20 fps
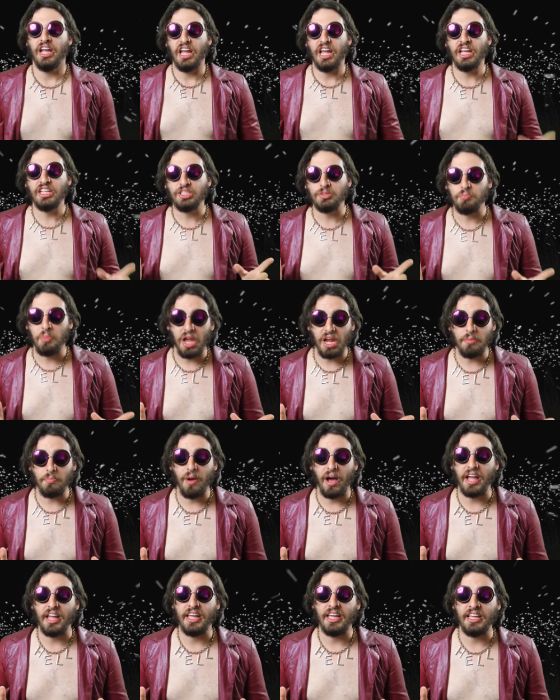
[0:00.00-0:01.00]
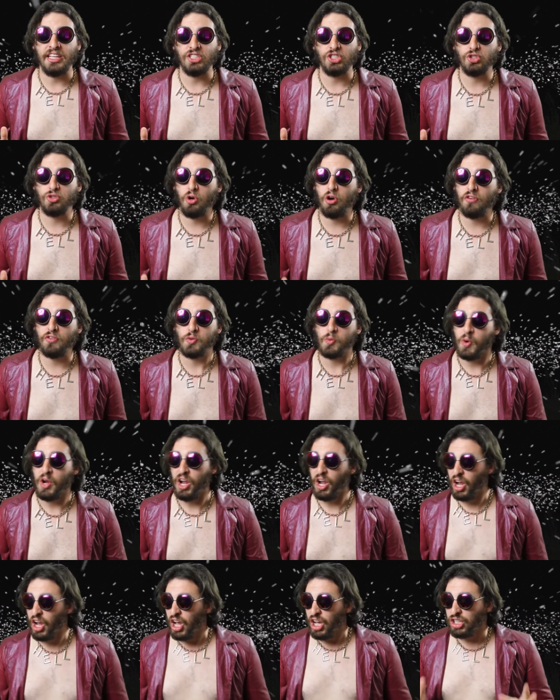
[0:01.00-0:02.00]
It's made by id
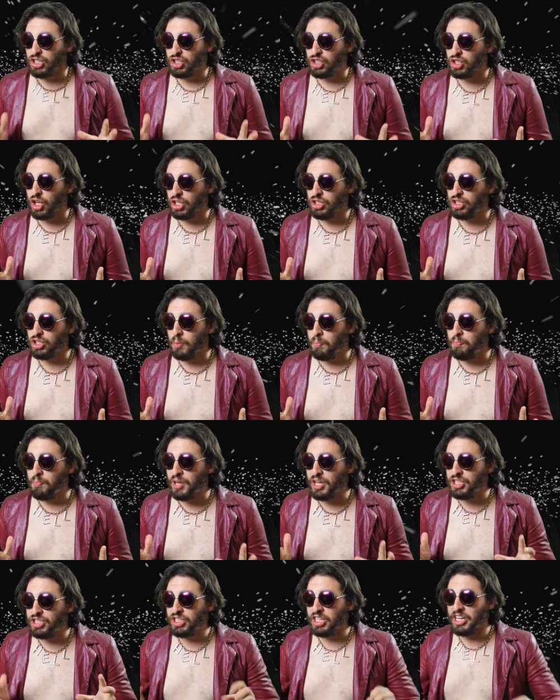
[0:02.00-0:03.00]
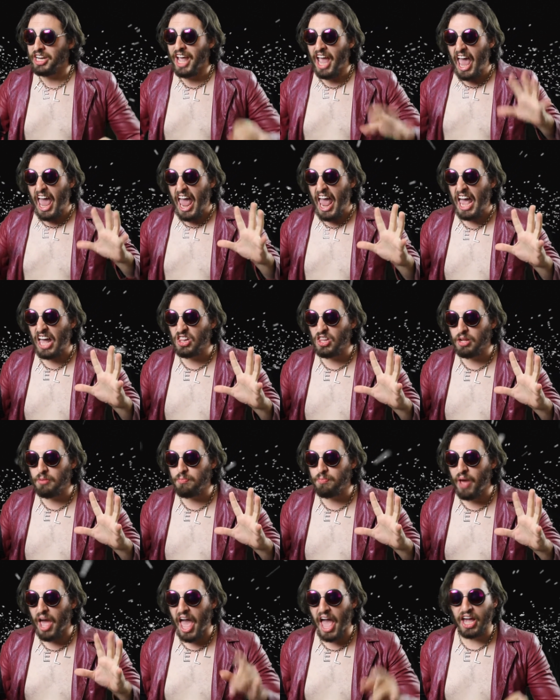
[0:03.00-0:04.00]
Software. Sons of bitchin', hell
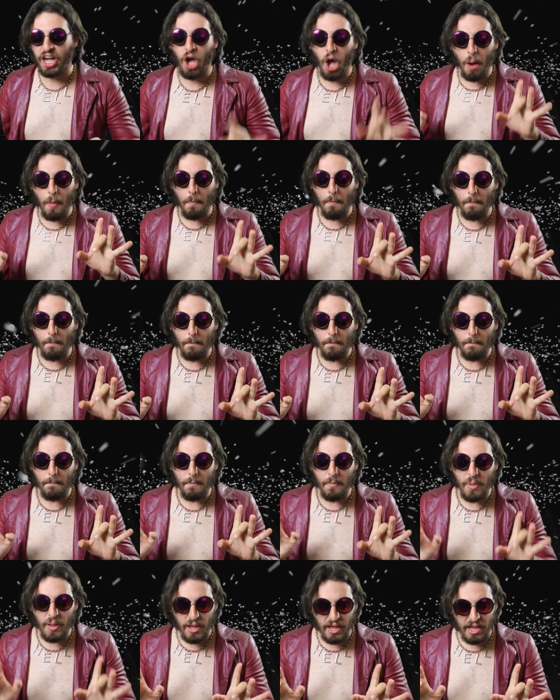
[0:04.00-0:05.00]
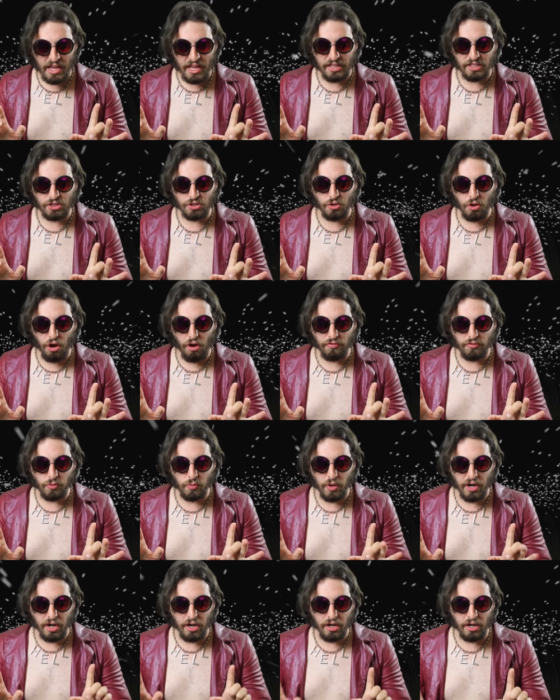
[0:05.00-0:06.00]
and back, id
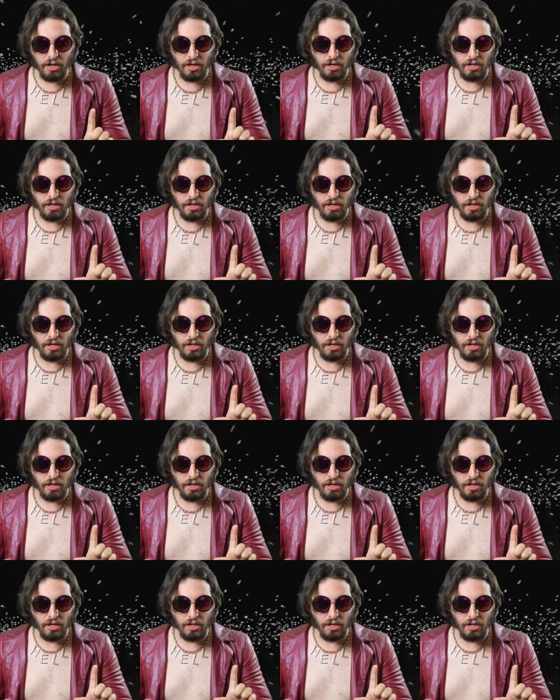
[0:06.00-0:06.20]
Software.